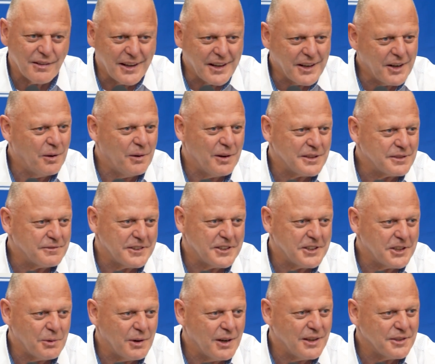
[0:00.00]
They know us
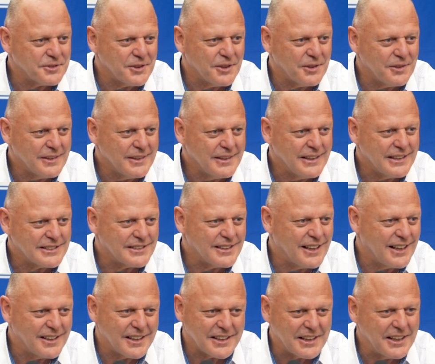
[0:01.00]
very well. So it's
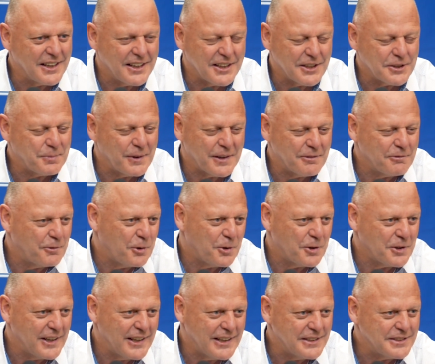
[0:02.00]
not like you got to spend
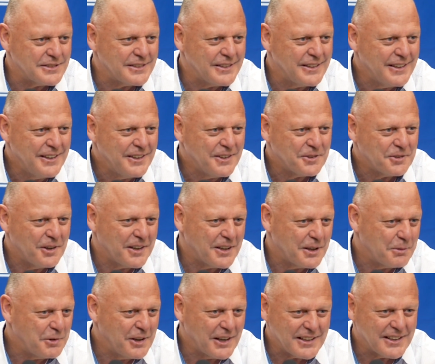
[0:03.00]
4 days trying
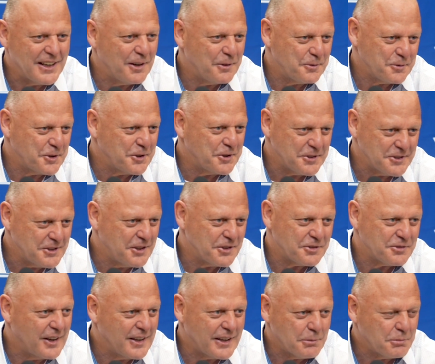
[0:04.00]
to break down Jersey or
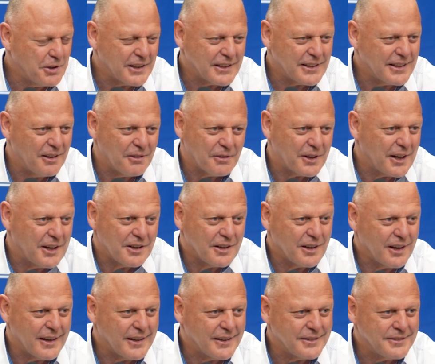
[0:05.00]
trying to break down
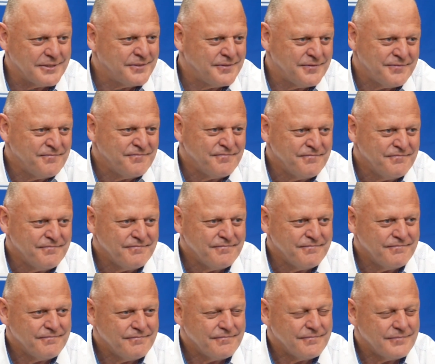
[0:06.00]
Carolina.
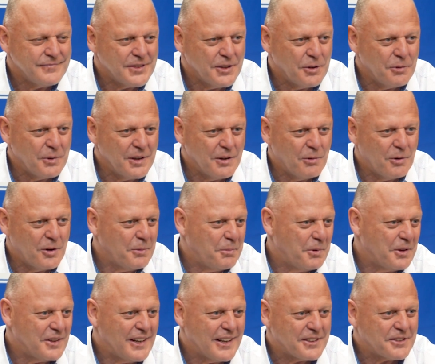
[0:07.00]
So we'll worry
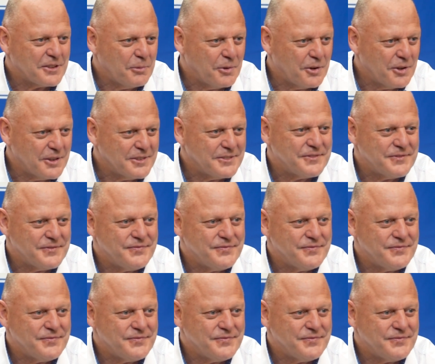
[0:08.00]
about that tomorrow.